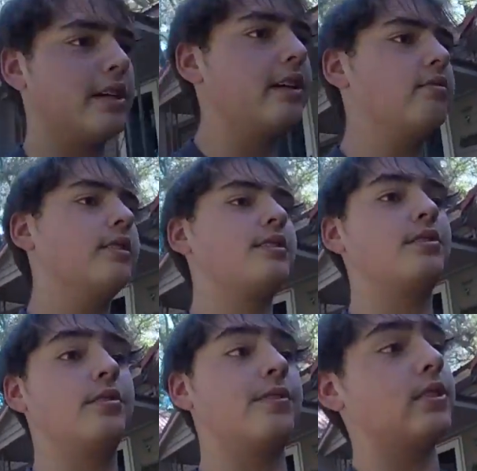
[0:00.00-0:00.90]
channel and this
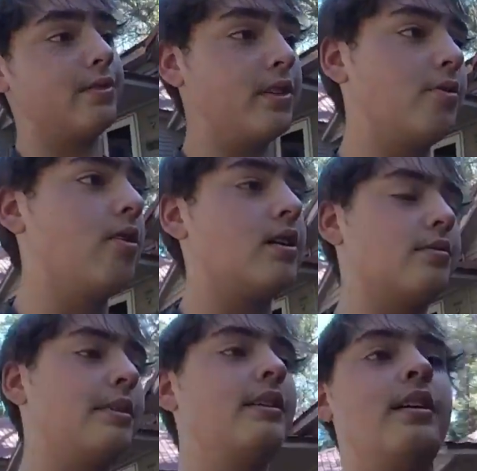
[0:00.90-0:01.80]
is your first video you watch
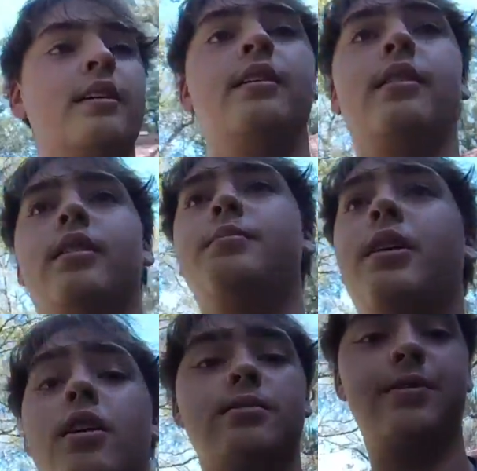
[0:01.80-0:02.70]
from me. It'd be
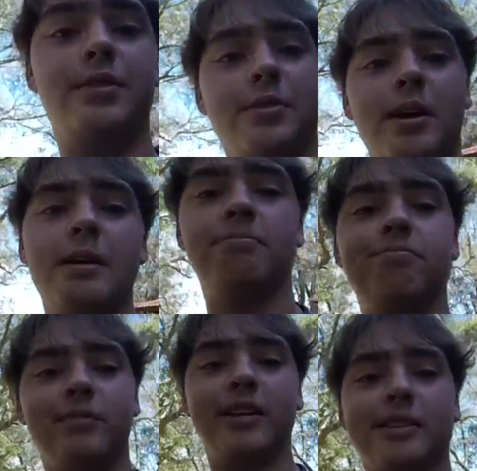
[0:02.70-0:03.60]
awesome if you subscribe.
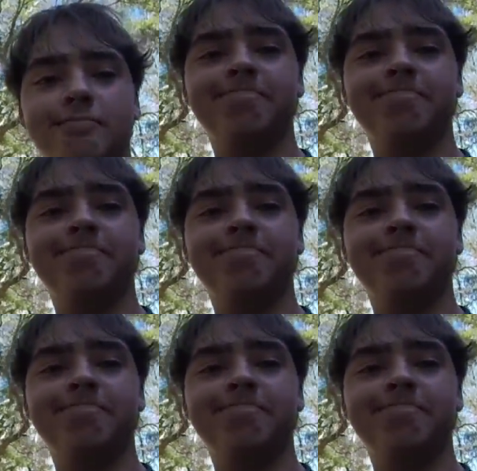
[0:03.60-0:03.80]
Thanks.